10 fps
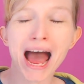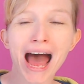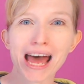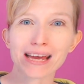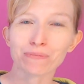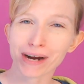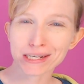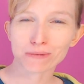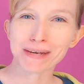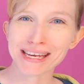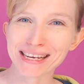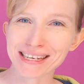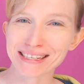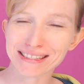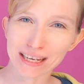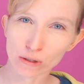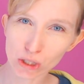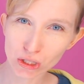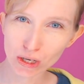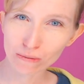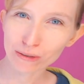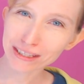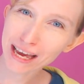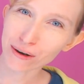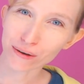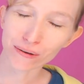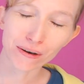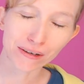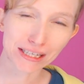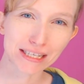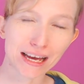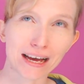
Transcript: and prize B is a cushion with Kero on it.